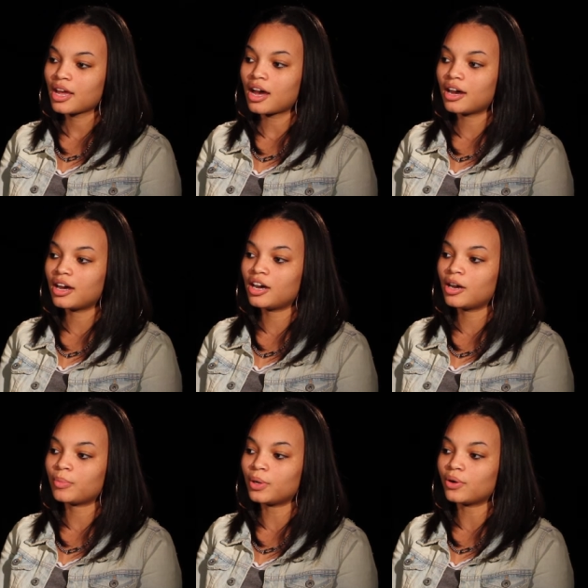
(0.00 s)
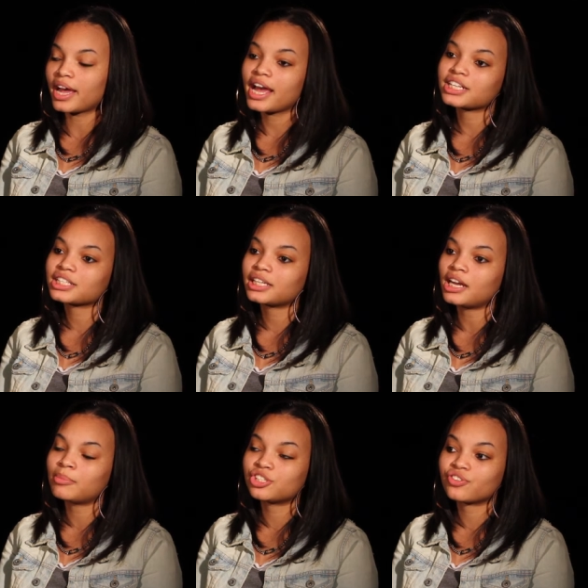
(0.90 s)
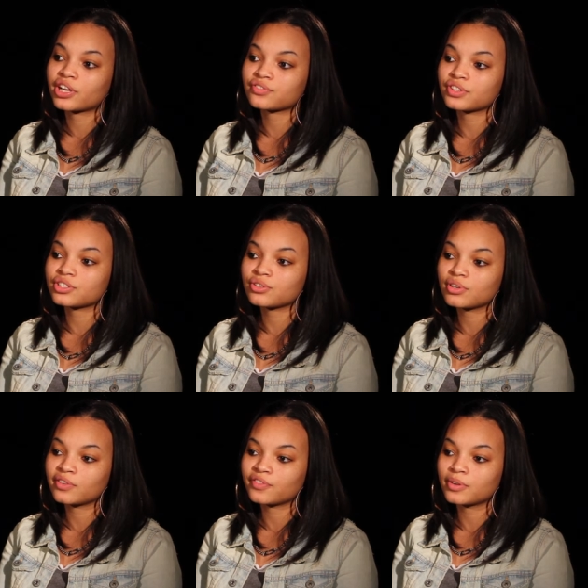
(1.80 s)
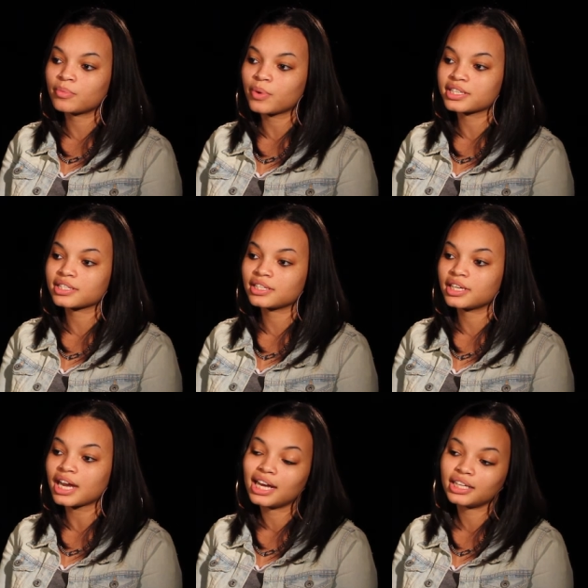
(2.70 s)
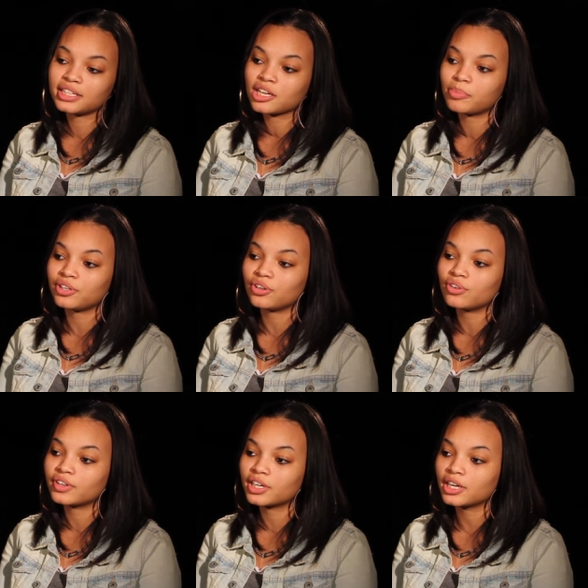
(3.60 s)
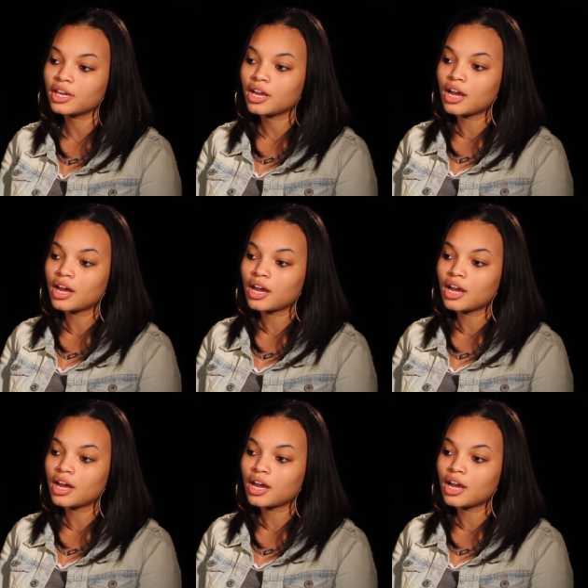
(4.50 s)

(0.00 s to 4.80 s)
Um, well, actually, I'm a transfer student from Wesley College up in Dover.